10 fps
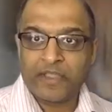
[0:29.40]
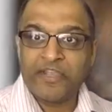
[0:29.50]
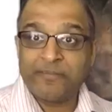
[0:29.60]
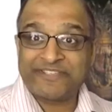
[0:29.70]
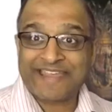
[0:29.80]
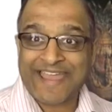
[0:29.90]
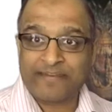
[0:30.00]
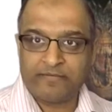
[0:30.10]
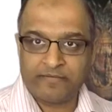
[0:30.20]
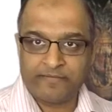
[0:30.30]
Number
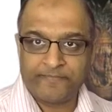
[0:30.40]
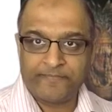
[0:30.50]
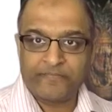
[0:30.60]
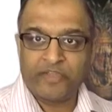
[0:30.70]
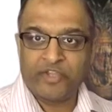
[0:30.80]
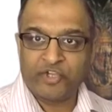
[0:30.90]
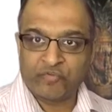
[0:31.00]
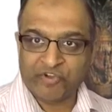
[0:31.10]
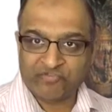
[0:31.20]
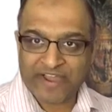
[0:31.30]
10, you're
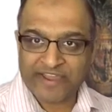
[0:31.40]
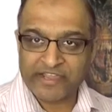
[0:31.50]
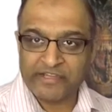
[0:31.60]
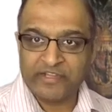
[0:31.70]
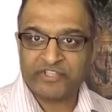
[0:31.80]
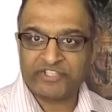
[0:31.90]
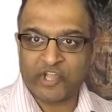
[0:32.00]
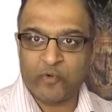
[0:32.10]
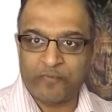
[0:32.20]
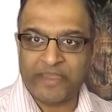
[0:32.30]
a dragon,
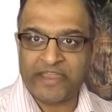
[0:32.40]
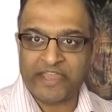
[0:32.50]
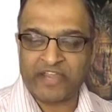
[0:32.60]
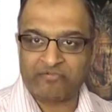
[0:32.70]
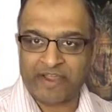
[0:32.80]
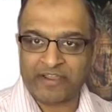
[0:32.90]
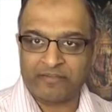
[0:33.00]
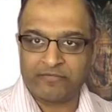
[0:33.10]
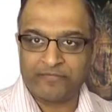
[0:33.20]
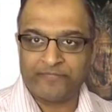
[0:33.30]
so be a dragon.
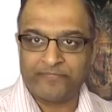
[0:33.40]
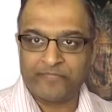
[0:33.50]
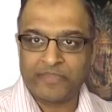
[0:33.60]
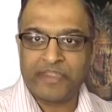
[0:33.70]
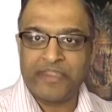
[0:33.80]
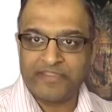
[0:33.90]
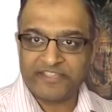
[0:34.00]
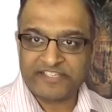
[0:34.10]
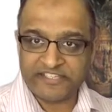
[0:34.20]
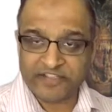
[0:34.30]

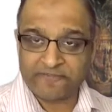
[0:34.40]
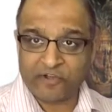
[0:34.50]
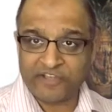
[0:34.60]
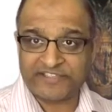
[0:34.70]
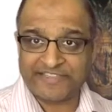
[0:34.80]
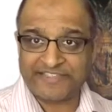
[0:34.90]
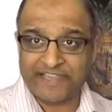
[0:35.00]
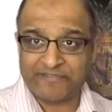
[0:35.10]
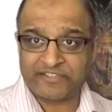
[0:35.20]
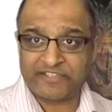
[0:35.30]
This is the advice that is
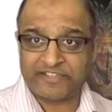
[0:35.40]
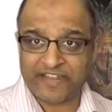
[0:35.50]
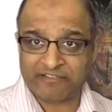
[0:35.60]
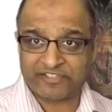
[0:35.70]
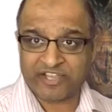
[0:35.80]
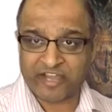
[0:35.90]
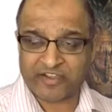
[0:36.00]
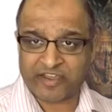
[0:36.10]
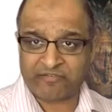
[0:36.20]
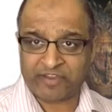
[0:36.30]
given to Daenerys
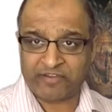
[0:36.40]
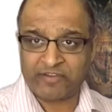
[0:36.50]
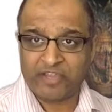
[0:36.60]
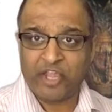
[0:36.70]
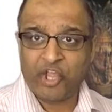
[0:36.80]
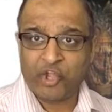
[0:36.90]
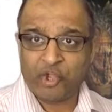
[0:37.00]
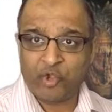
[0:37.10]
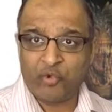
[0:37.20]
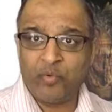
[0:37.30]
Targaryen,
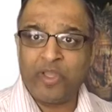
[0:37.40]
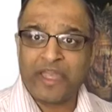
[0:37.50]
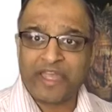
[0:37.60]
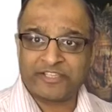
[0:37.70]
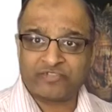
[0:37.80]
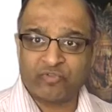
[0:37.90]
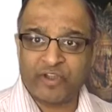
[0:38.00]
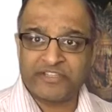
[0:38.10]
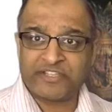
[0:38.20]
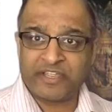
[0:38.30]
who has
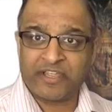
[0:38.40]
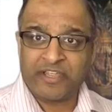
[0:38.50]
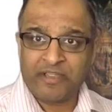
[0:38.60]
tried to